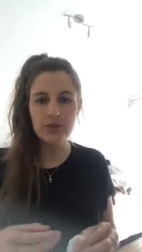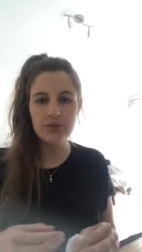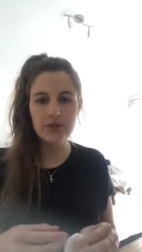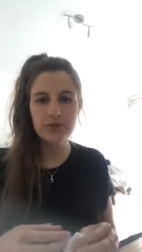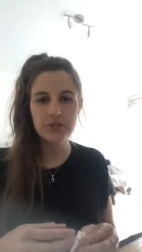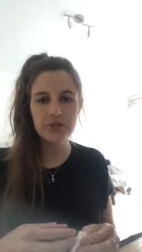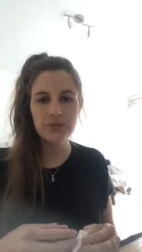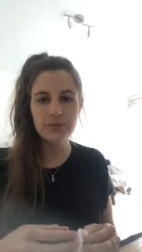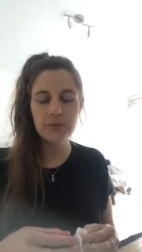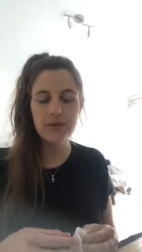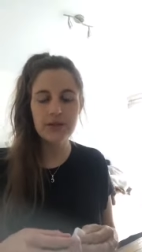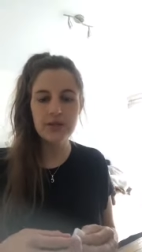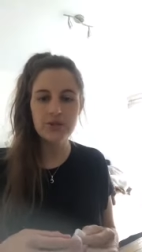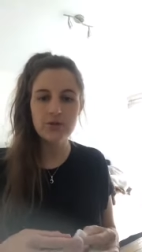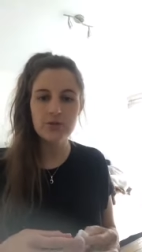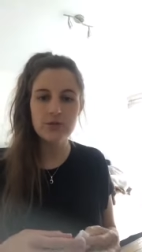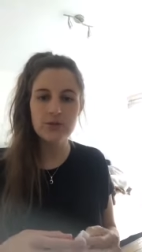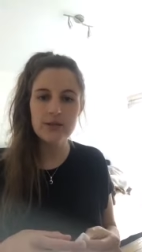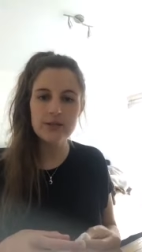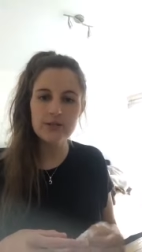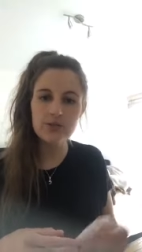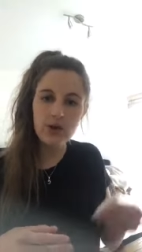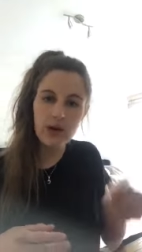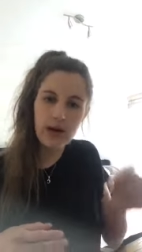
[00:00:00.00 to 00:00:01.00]
is just make sure
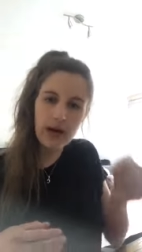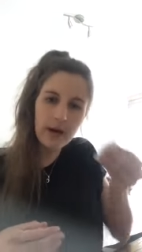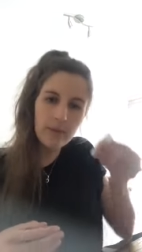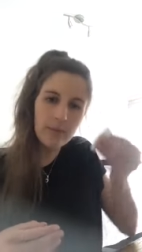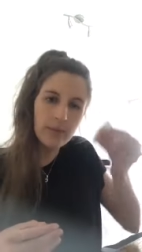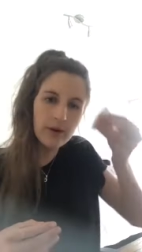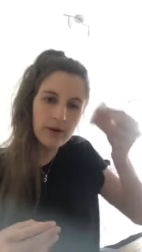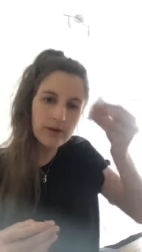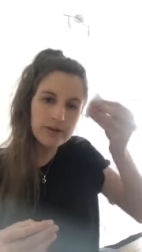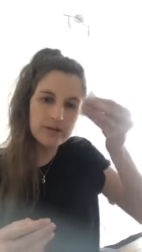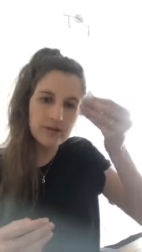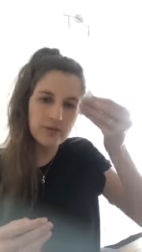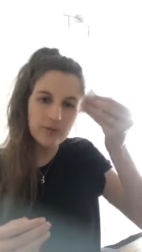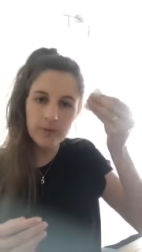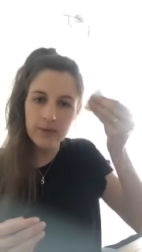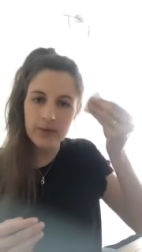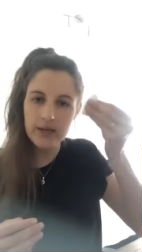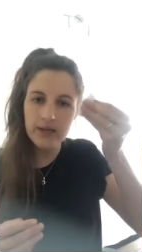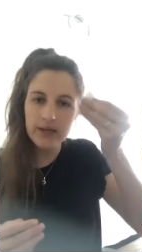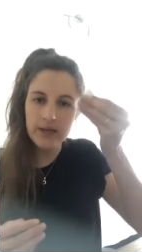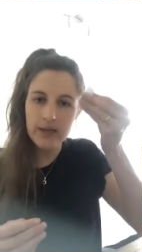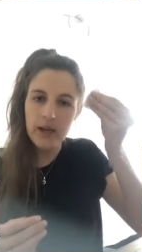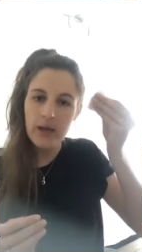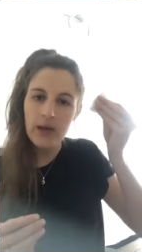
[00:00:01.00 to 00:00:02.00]
that your eyebrows have
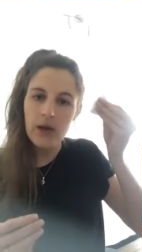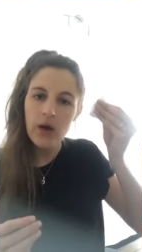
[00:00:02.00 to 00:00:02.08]
been